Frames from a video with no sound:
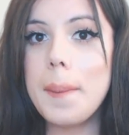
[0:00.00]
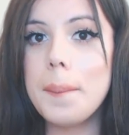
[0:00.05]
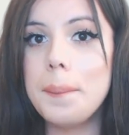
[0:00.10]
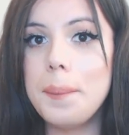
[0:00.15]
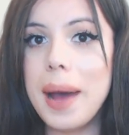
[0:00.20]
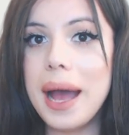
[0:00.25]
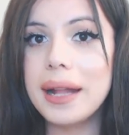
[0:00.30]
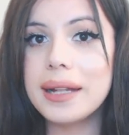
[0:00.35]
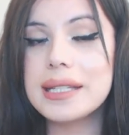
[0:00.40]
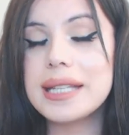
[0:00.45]

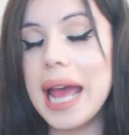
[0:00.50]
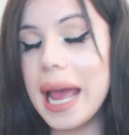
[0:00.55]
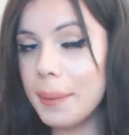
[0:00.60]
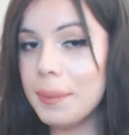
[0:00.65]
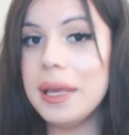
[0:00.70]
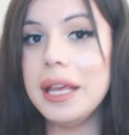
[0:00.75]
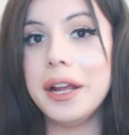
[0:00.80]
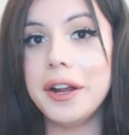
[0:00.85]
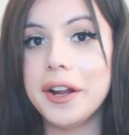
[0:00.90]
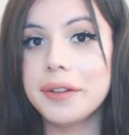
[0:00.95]
But
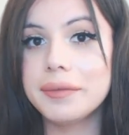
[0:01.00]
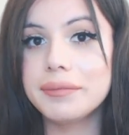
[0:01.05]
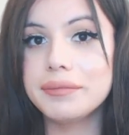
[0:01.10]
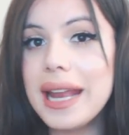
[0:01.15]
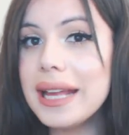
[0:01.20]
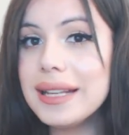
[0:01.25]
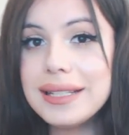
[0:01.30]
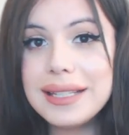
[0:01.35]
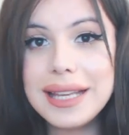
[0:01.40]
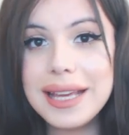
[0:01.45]
I'm here
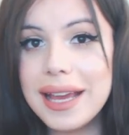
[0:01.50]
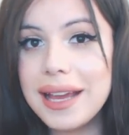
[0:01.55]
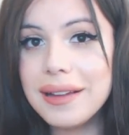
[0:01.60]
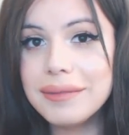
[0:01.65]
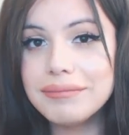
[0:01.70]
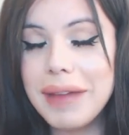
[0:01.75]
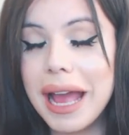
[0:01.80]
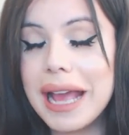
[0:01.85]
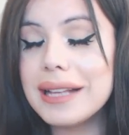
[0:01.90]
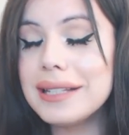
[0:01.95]
and I see
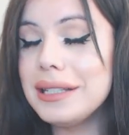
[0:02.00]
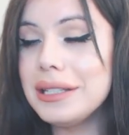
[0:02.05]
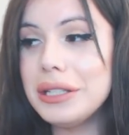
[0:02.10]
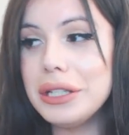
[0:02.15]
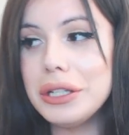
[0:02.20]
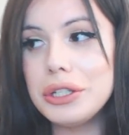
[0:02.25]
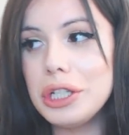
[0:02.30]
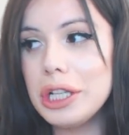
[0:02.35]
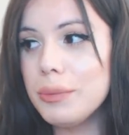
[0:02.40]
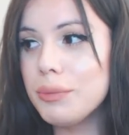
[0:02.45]
it. I
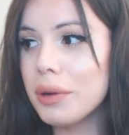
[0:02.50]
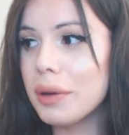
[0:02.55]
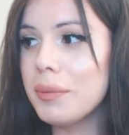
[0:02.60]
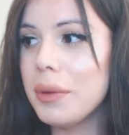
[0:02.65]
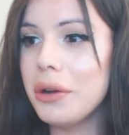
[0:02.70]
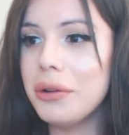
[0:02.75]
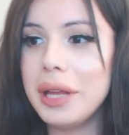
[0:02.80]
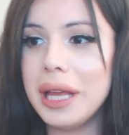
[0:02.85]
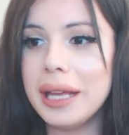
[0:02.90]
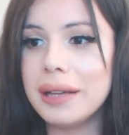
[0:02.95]
see YouTube
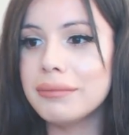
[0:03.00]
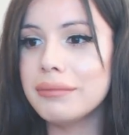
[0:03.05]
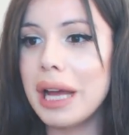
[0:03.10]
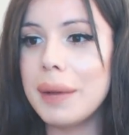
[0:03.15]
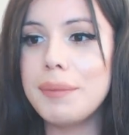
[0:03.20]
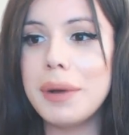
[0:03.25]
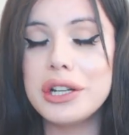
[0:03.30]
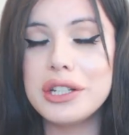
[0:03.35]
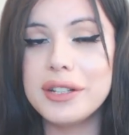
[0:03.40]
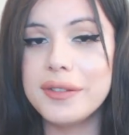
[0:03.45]
promoting
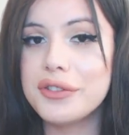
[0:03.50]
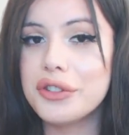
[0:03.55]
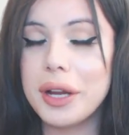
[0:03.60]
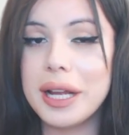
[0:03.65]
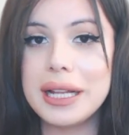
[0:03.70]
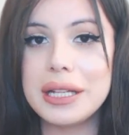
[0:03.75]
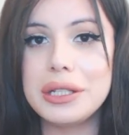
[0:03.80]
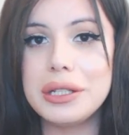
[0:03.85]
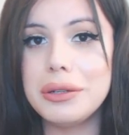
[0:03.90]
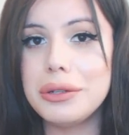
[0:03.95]
a bunch of
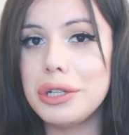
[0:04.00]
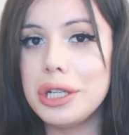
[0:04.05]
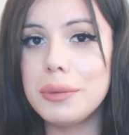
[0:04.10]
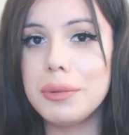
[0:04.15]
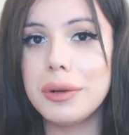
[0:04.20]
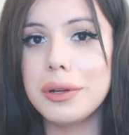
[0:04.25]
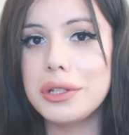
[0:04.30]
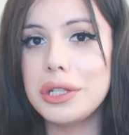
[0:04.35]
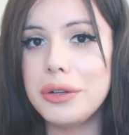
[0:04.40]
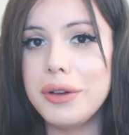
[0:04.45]
trans
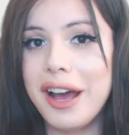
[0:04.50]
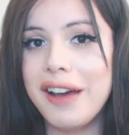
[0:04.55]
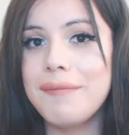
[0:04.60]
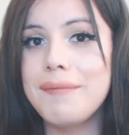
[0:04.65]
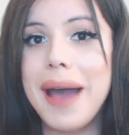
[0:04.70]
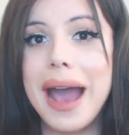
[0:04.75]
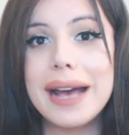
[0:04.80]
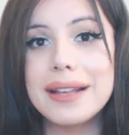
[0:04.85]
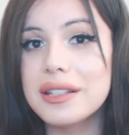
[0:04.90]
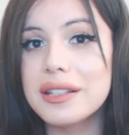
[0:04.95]
YouTubers who
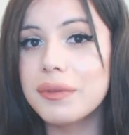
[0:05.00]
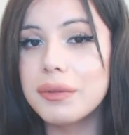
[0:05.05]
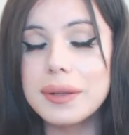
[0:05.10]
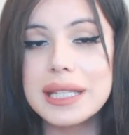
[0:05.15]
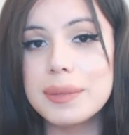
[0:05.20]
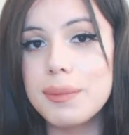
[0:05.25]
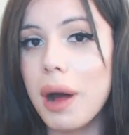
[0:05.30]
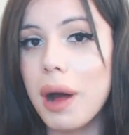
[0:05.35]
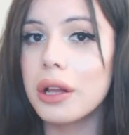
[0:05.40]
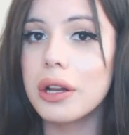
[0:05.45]
have
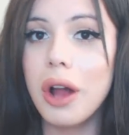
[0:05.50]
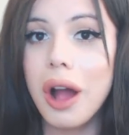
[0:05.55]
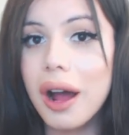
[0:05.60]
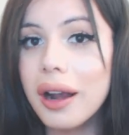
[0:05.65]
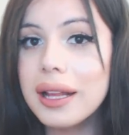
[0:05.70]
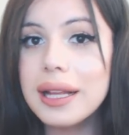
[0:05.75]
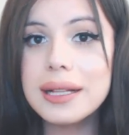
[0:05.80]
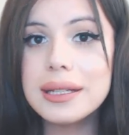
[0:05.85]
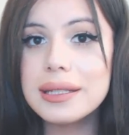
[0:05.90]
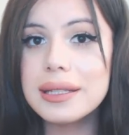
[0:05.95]
massively smaller
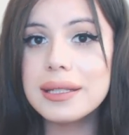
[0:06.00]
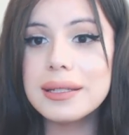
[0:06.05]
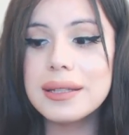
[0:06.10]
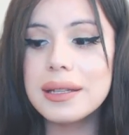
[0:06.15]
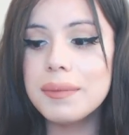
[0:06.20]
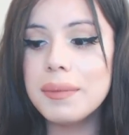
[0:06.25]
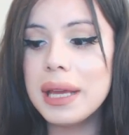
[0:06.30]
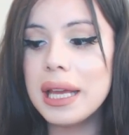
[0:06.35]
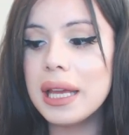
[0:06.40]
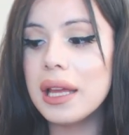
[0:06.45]
audiences
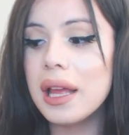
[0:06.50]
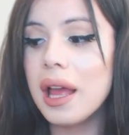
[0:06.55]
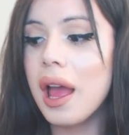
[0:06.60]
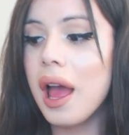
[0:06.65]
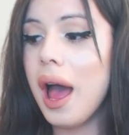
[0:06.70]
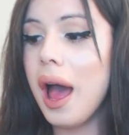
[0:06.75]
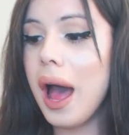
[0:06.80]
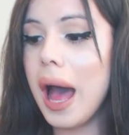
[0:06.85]
than me,